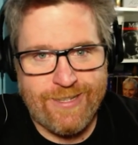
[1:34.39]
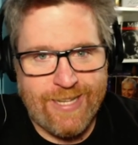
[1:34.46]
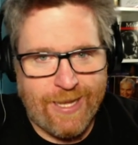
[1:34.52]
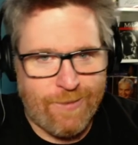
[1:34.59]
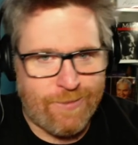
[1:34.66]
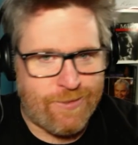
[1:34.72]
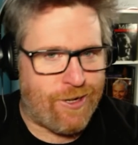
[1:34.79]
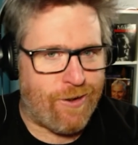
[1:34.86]
It
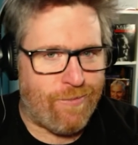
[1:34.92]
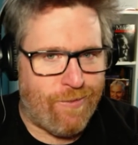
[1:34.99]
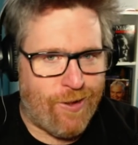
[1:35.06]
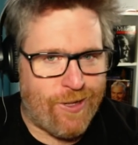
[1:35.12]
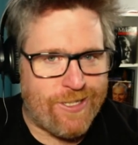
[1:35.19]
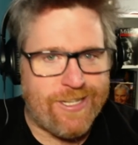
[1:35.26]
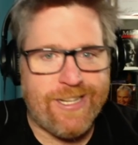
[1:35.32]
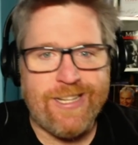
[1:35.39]
was our
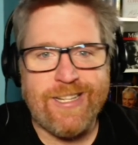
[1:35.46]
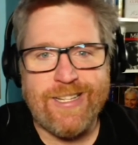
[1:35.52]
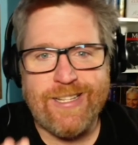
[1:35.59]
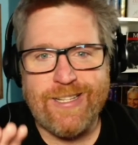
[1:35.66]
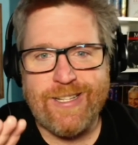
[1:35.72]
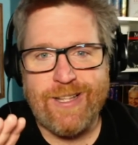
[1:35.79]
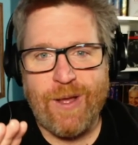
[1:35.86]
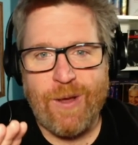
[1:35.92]
fault.
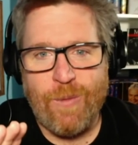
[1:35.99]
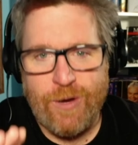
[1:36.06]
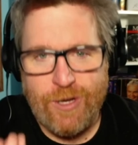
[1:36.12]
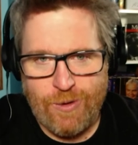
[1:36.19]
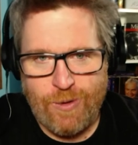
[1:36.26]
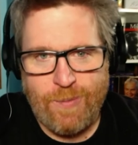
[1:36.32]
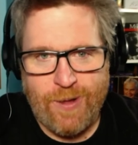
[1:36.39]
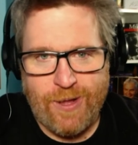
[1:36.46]
We do
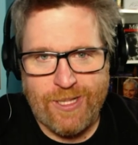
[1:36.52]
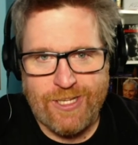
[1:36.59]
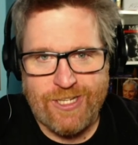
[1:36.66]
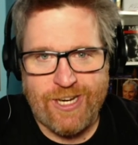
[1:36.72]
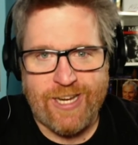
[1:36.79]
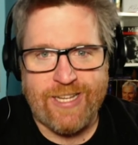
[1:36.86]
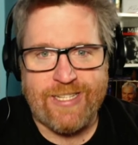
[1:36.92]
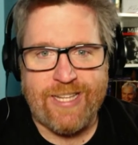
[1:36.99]

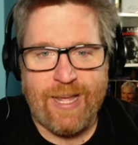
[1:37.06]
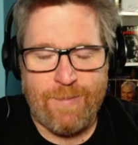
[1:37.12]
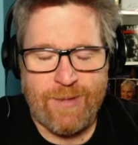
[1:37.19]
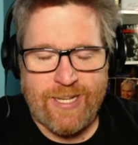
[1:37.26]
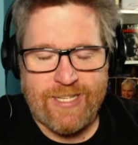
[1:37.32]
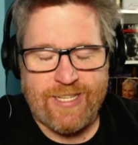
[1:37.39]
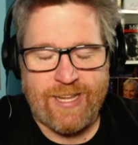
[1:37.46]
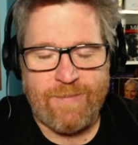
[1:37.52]
apologize
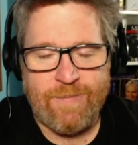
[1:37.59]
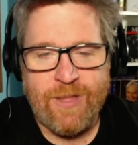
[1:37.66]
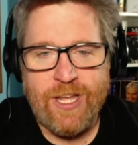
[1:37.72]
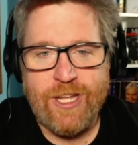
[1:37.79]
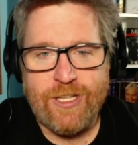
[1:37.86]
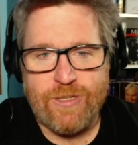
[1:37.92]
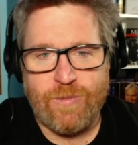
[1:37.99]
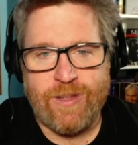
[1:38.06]
immensely.
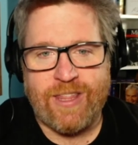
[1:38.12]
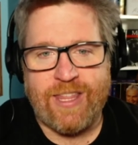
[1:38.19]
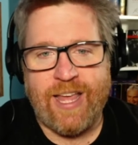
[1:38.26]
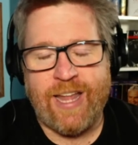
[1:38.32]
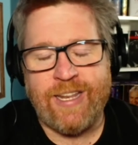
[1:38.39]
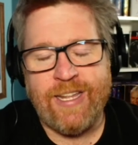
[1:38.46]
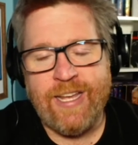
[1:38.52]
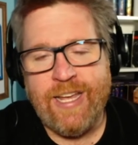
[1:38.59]
So with
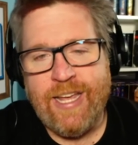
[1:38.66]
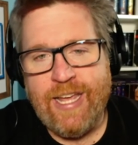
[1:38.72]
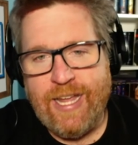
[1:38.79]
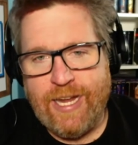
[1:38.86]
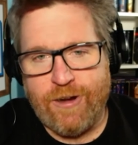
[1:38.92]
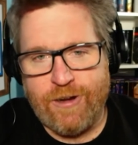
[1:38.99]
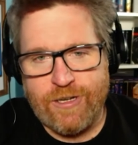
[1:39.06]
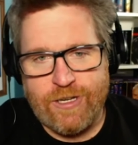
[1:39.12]
that,
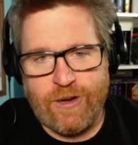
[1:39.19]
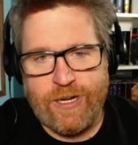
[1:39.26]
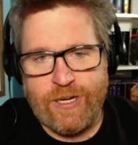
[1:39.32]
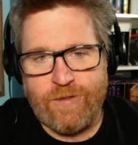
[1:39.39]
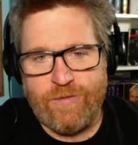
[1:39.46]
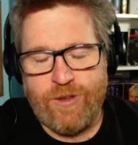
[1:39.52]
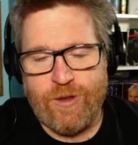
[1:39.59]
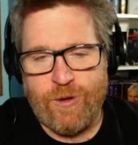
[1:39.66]
here's our
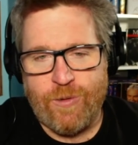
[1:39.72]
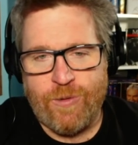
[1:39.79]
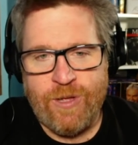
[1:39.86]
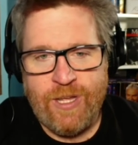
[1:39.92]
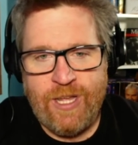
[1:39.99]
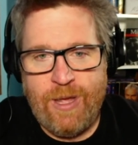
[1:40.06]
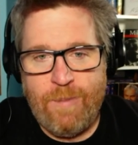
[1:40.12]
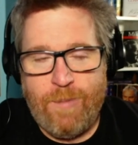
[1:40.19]
interview,
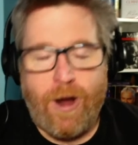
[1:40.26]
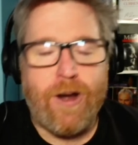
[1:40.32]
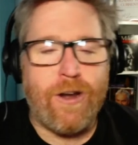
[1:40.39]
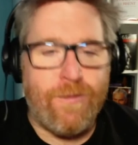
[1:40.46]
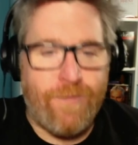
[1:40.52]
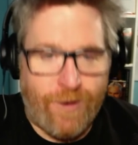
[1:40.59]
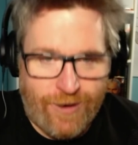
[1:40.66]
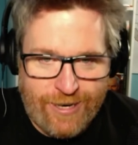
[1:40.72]
part
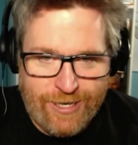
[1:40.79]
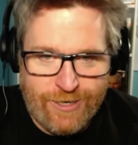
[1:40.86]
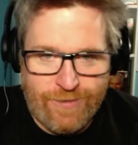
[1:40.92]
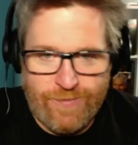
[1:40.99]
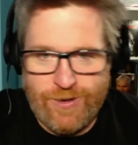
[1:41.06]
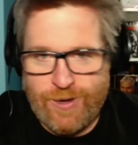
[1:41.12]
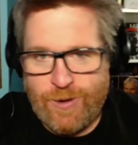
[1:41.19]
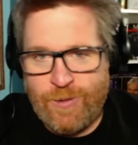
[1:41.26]
of our
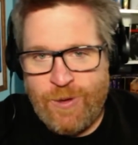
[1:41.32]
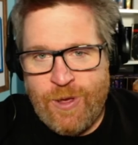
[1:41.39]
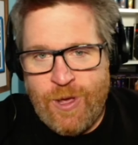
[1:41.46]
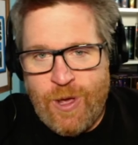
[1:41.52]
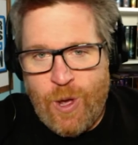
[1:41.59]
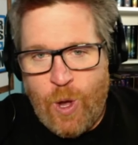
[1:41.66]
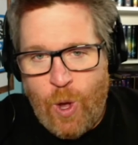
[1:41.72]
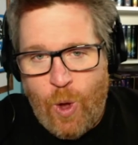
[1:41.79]
interview,
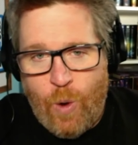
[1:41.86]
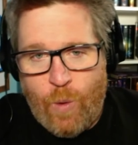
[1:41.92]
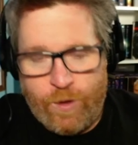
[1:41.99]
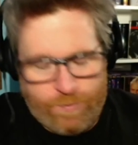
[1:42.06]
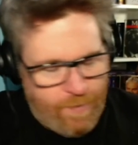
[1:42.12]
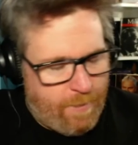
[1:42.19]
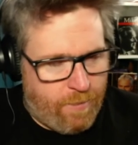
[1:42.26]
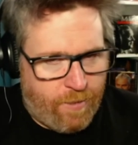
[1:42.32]
with
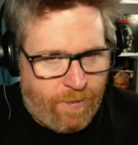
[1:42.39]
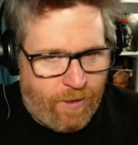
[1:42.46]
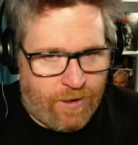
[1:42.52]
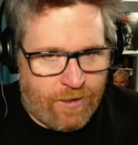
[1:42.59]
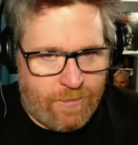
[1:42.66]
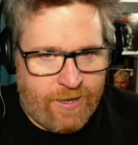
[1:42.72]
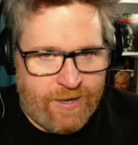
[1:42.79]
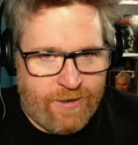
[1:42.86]
Member of
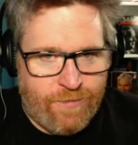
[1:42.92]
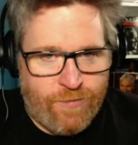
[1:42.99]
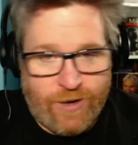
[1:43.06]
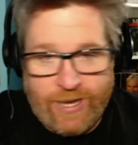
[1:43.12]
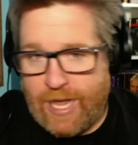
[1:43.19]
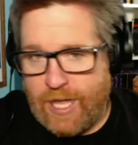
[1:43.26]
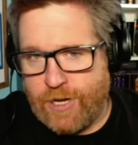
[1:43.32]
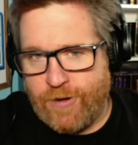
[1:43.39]
Parliament for
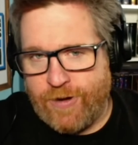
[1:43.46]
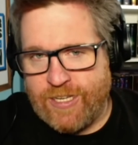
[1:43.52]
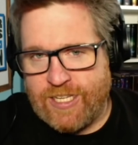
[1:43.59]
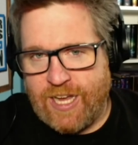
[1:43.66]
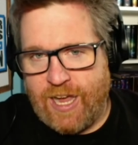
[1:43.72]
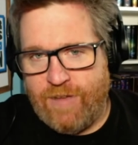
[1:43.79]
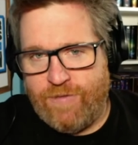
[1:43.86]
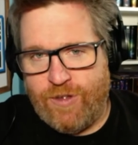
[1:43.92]
Calgary
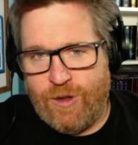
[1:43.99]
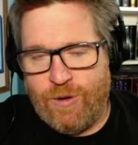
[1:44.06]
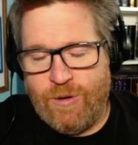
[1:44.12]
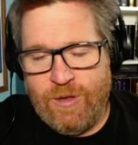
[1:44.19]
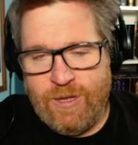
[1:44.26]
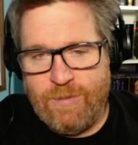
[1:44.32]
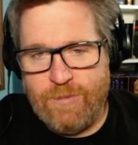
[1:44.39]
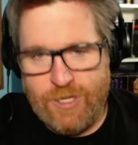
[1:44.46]
Skyview,
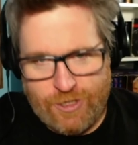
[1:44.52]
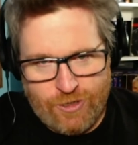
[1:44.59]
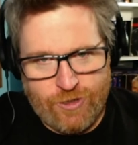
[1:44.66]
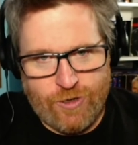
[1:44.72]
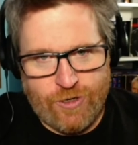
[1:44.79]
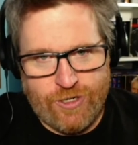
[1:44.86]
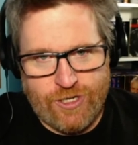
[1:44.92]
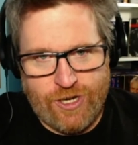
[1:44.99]
Mr.
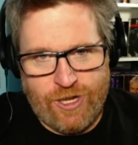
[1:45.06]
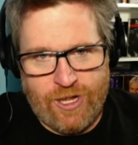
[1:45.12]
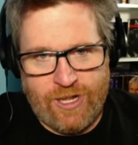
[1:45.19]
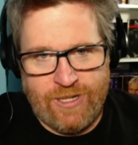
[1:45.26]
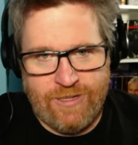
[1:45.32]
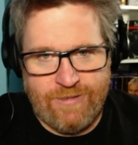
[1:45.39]
George Chahal.